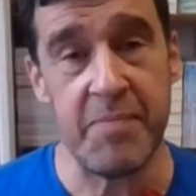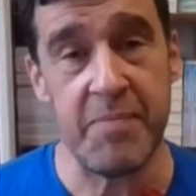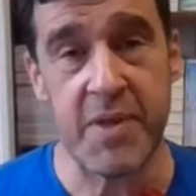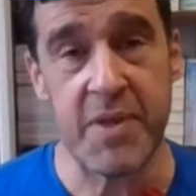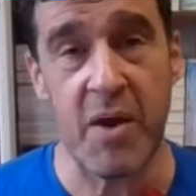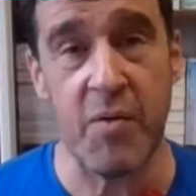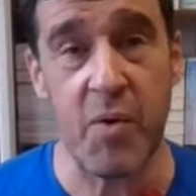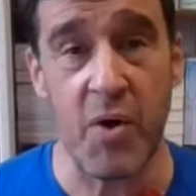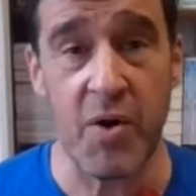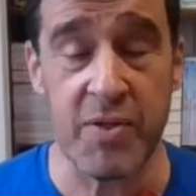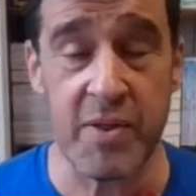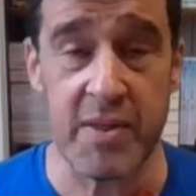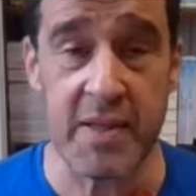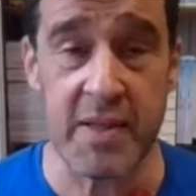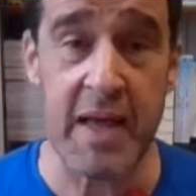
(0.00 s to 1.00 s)
So
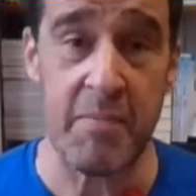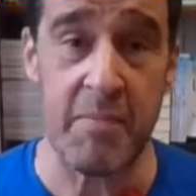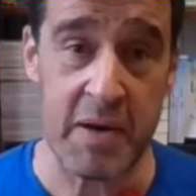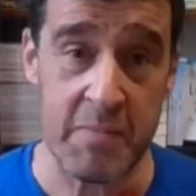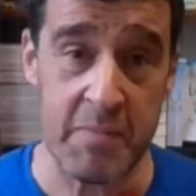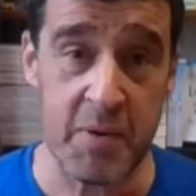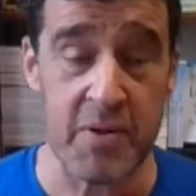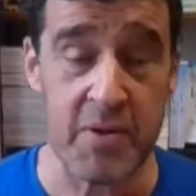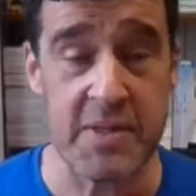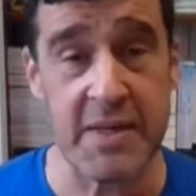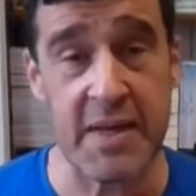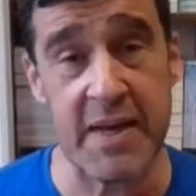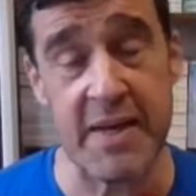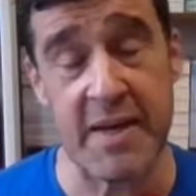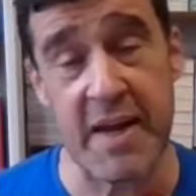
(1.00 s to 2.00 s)
authors like Emily
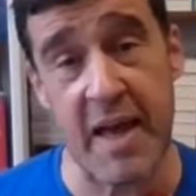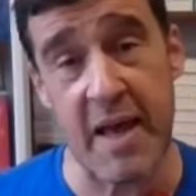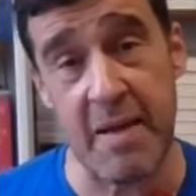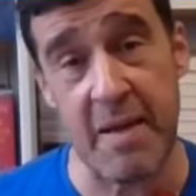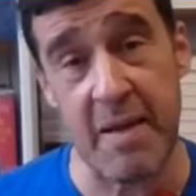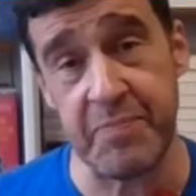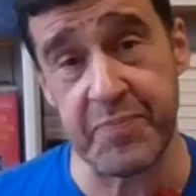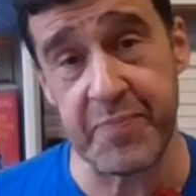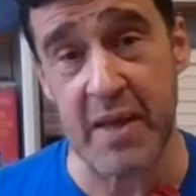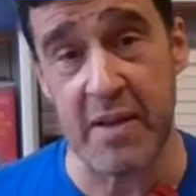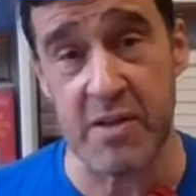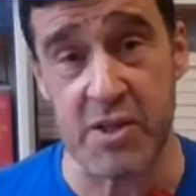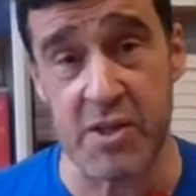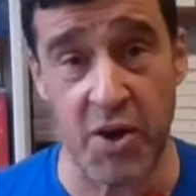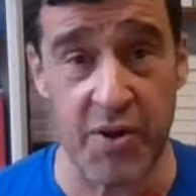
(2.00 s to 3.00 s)
Bronte and
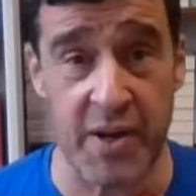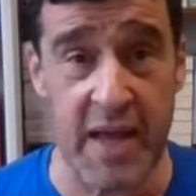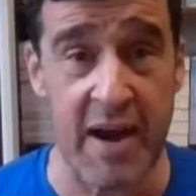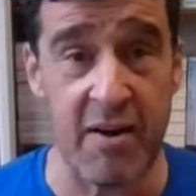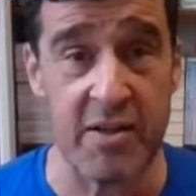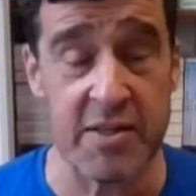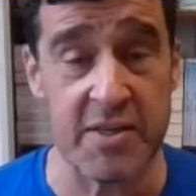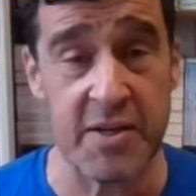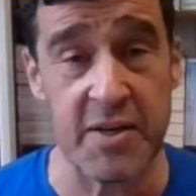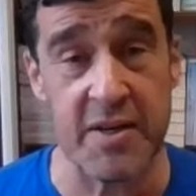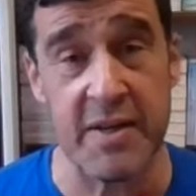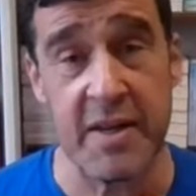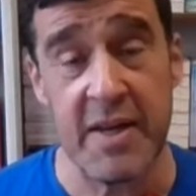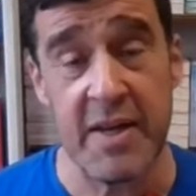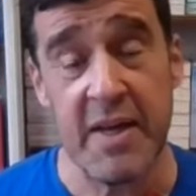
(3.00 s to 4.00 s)
Tony Harrison,
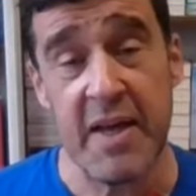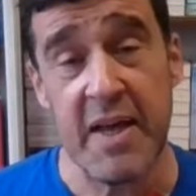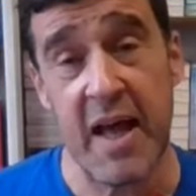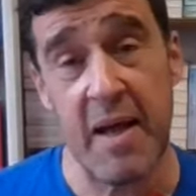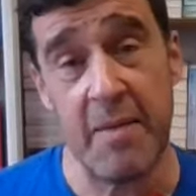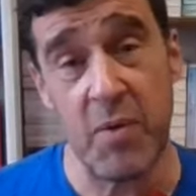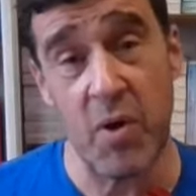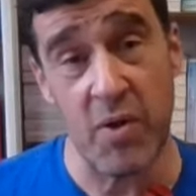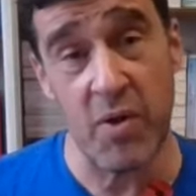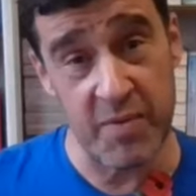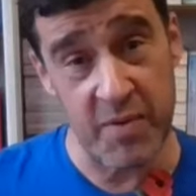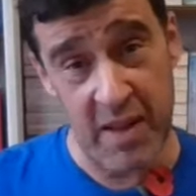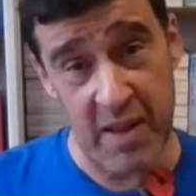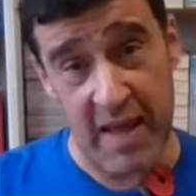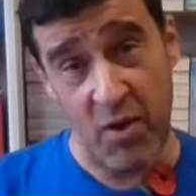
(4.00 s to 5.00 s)
and
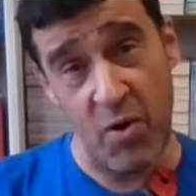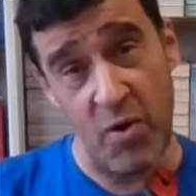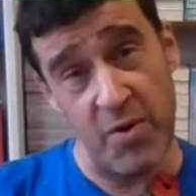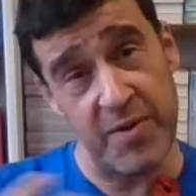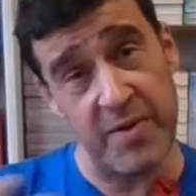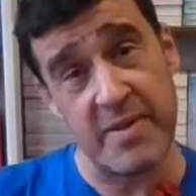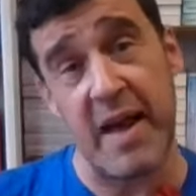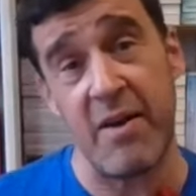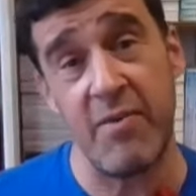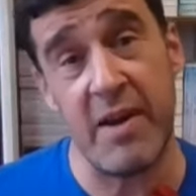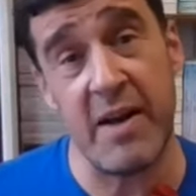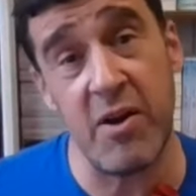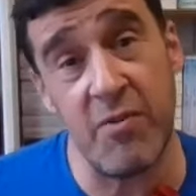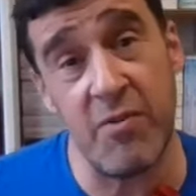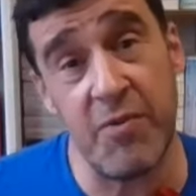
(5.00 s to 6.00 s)
or like authors that I
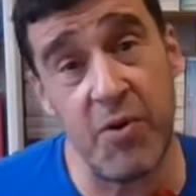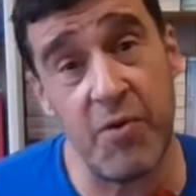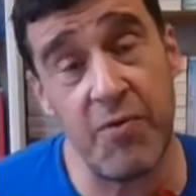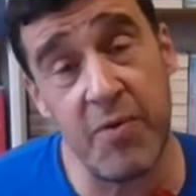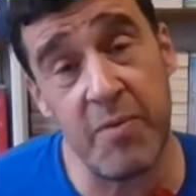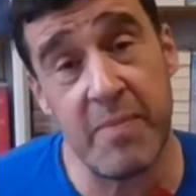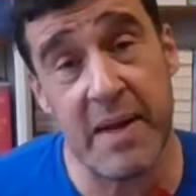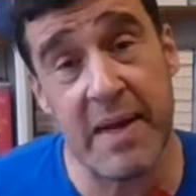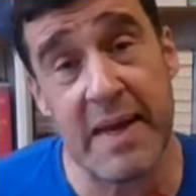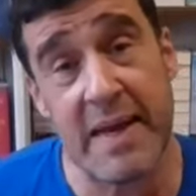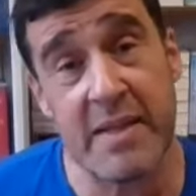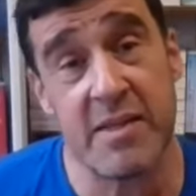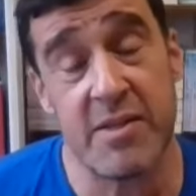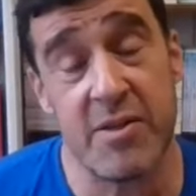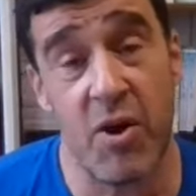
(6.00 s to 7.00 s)
really love who are from
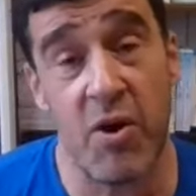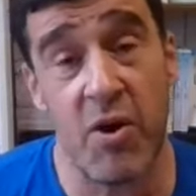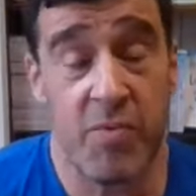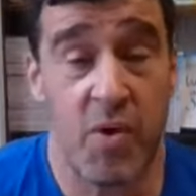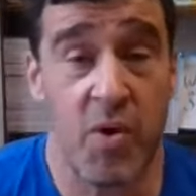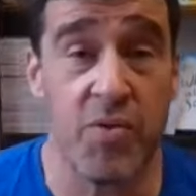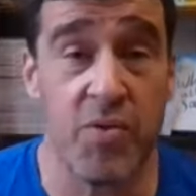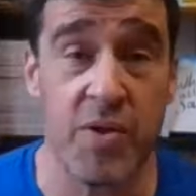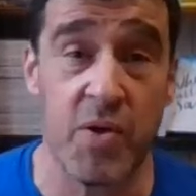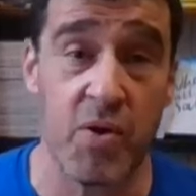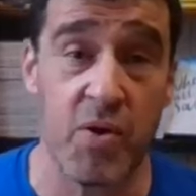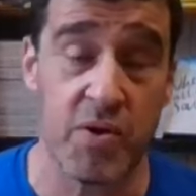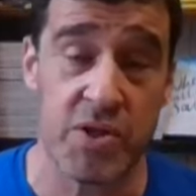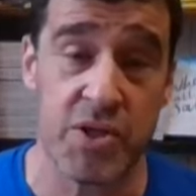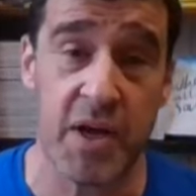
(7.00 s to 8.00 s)
Leeds or
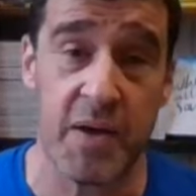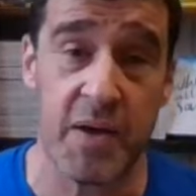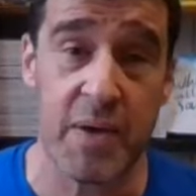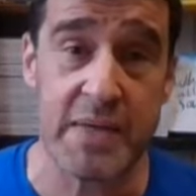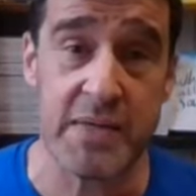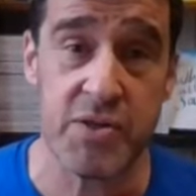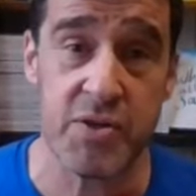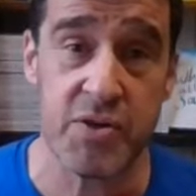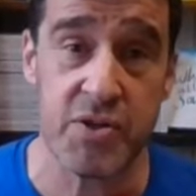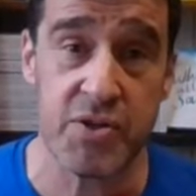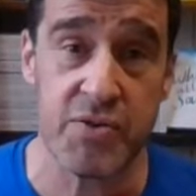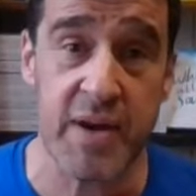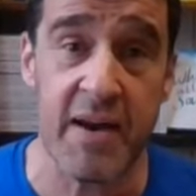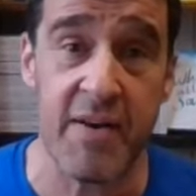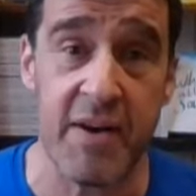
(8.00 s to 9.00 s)
the West
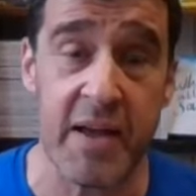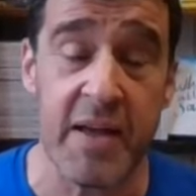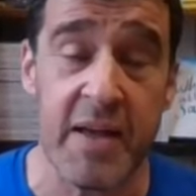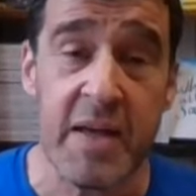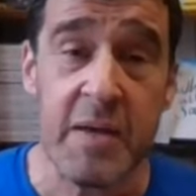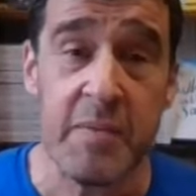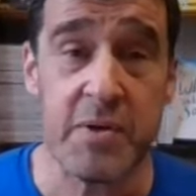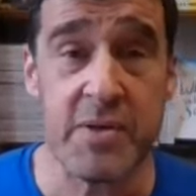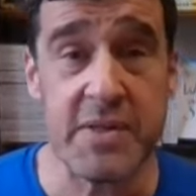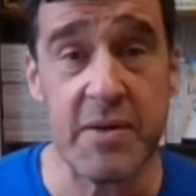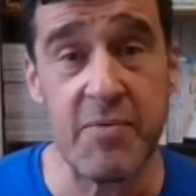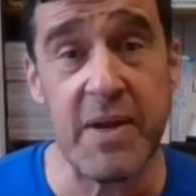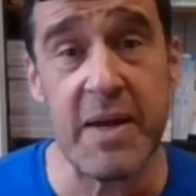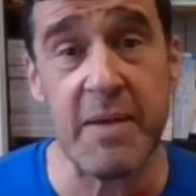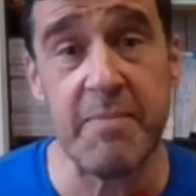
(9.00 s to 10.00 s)
Yorkshire area, because it
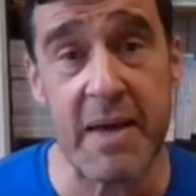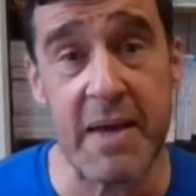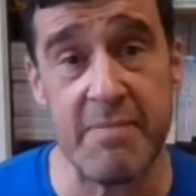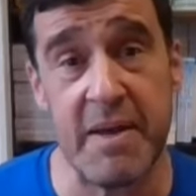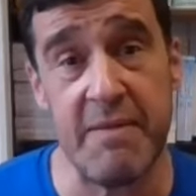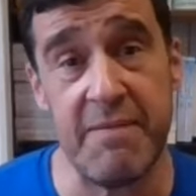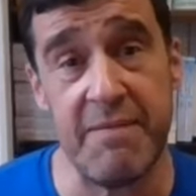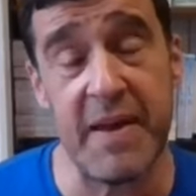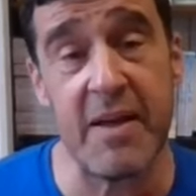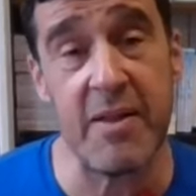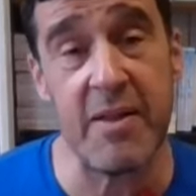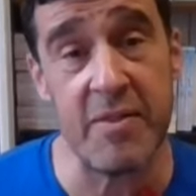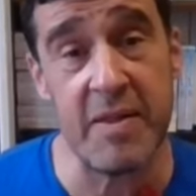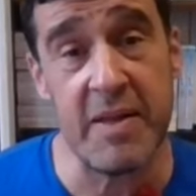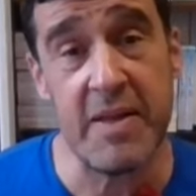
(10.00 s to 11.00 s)
really made me
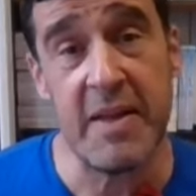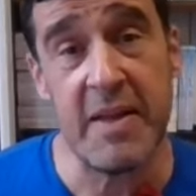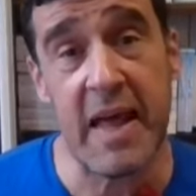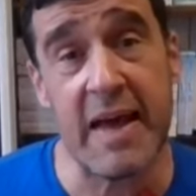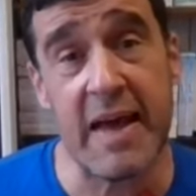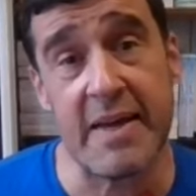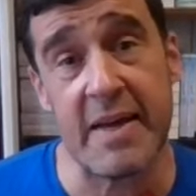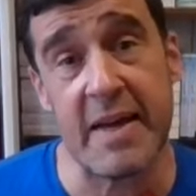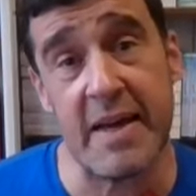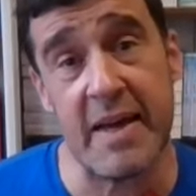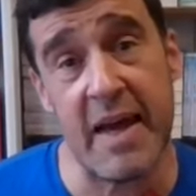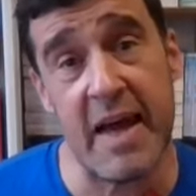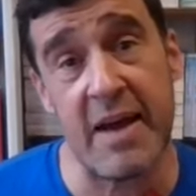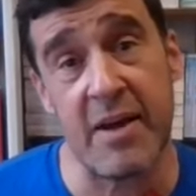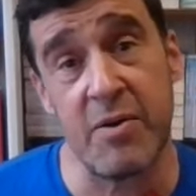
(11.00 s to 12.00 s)
feel like
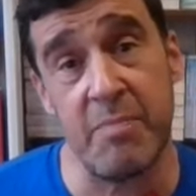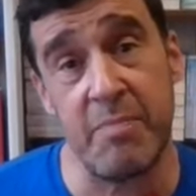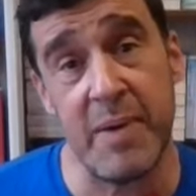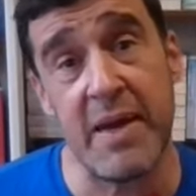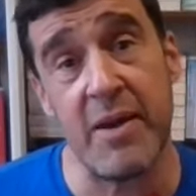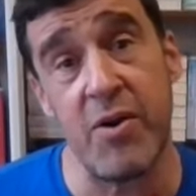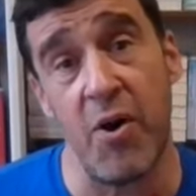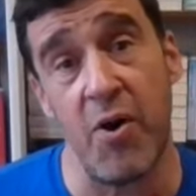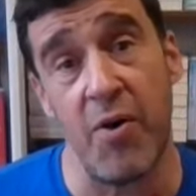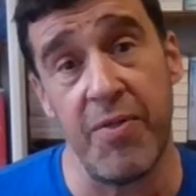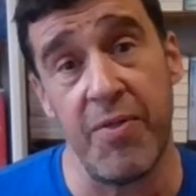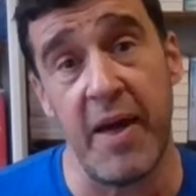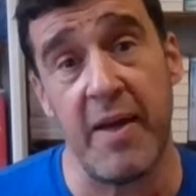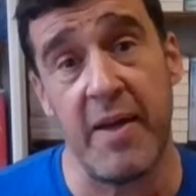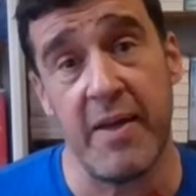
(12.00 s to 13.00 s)
I could be an
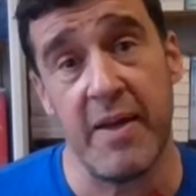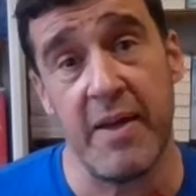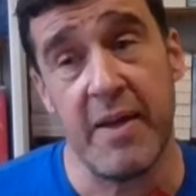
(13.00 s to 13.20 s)
author